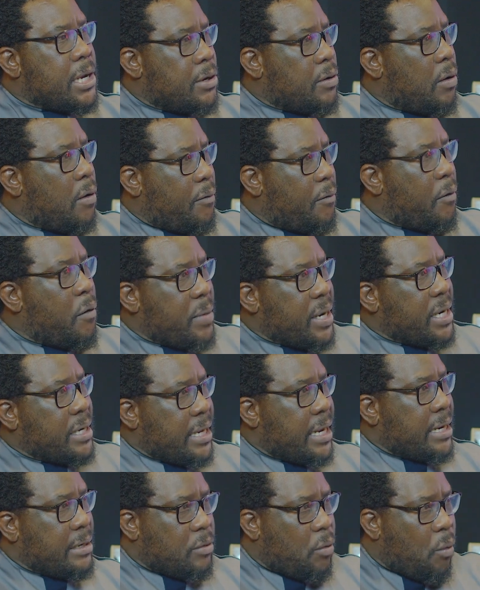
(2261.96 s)
forming
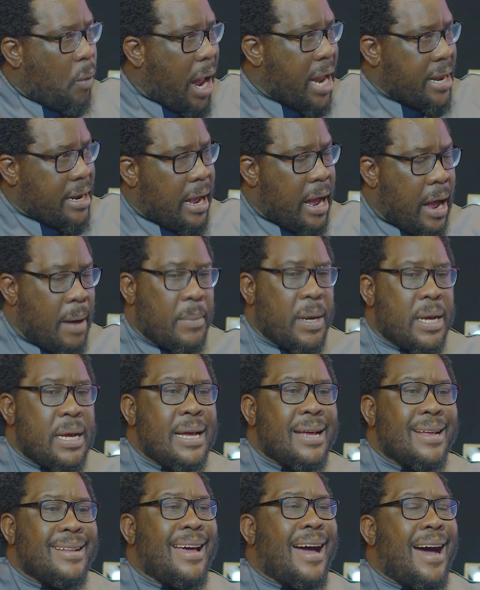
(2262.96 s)
that one arm.
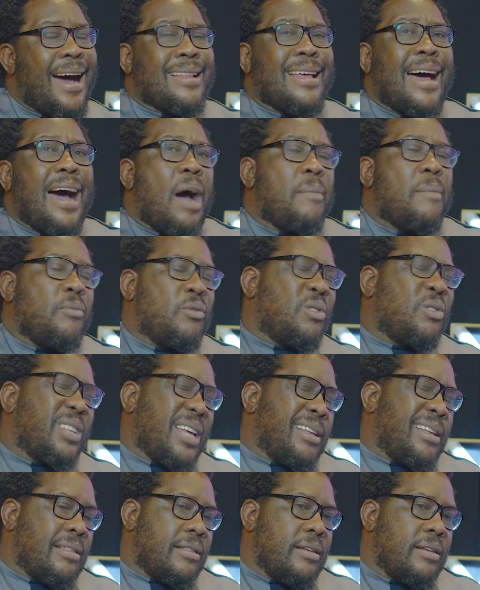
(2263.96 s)
The other arm looks
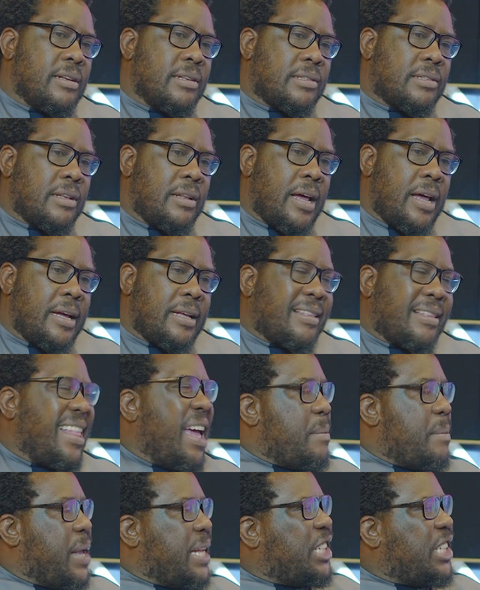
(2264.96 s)
at things like
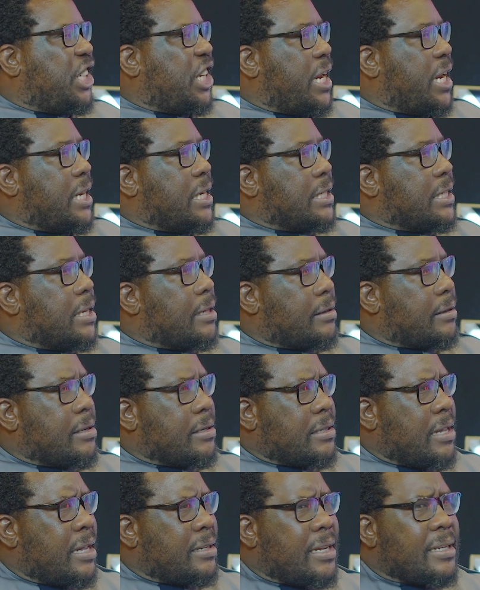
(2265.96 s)
climate change and
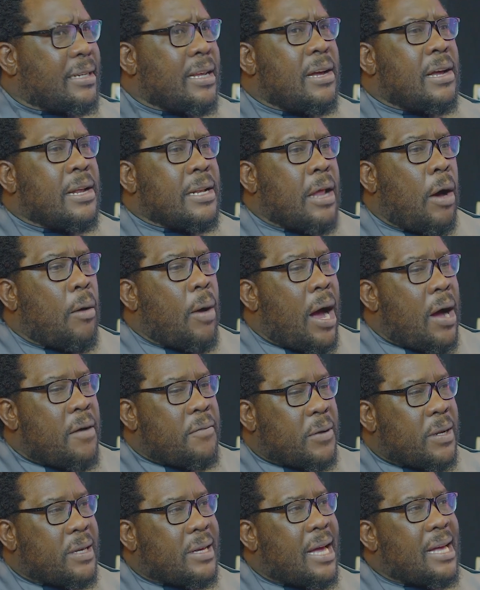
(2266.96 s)
things like that. Now,
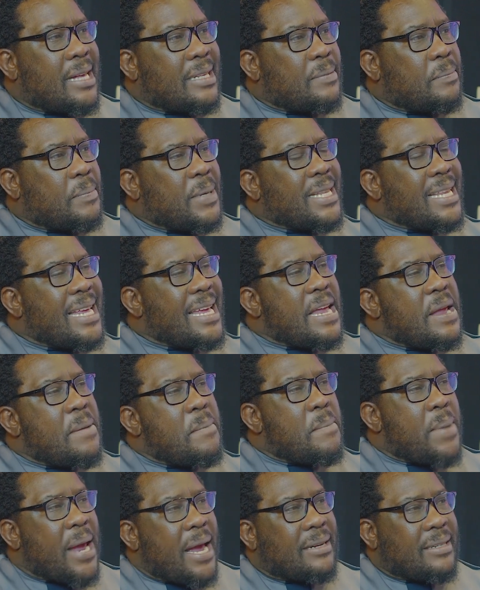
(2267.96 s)
Africa has been
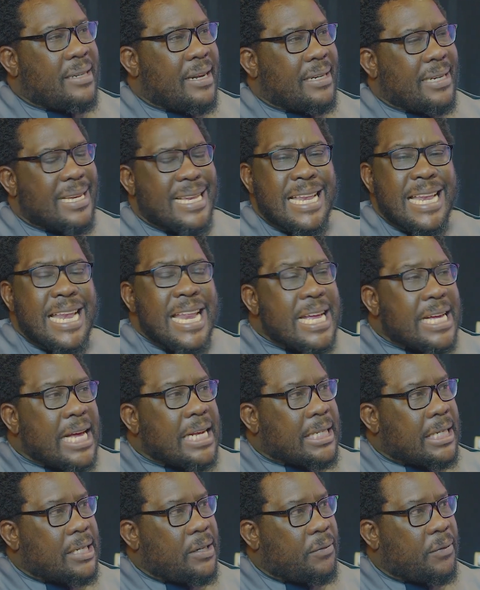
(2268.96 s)
impacted
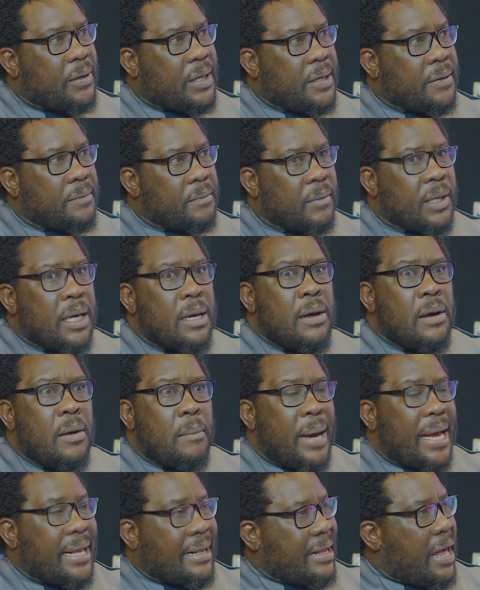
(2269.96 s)
negatively
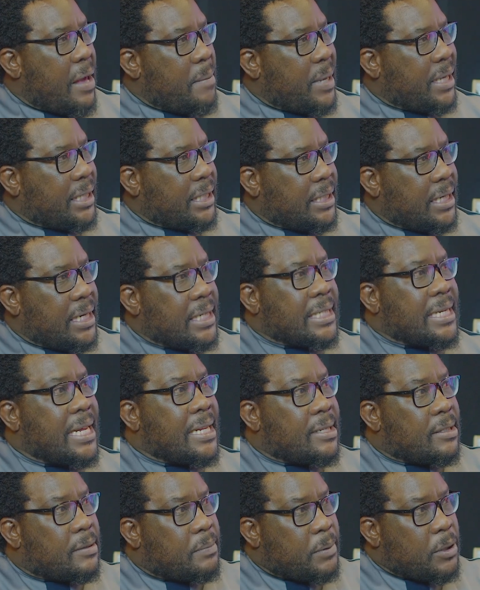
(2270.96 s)
by climate change
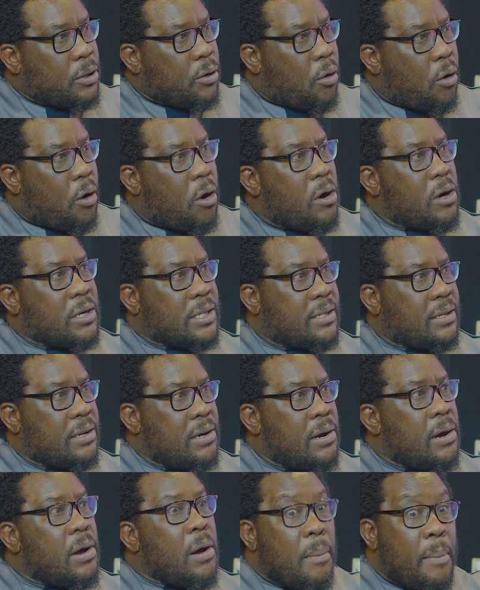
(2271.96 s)
that is being caused
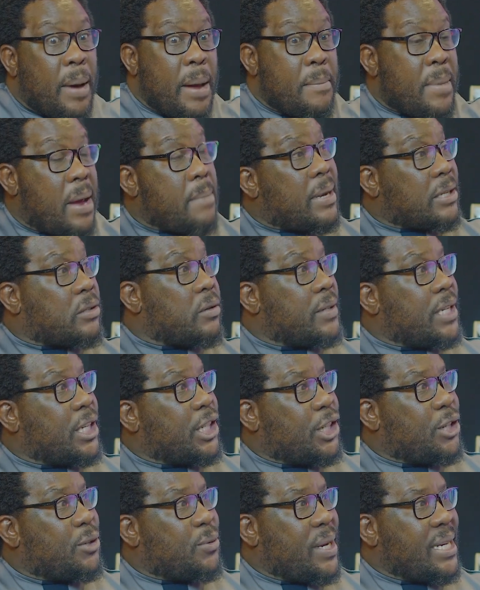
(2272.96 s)
by members of the
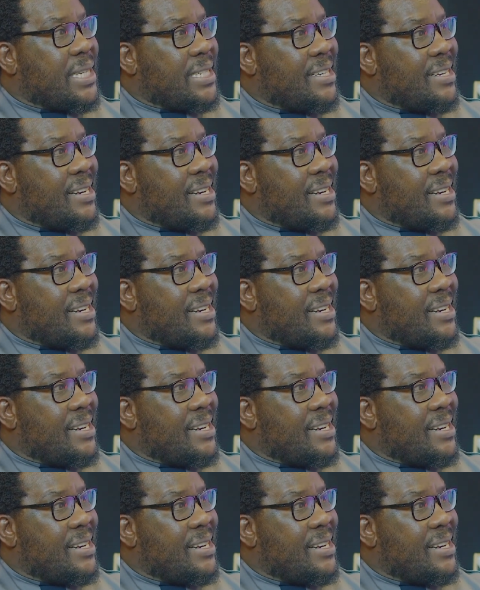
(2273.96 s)
G20,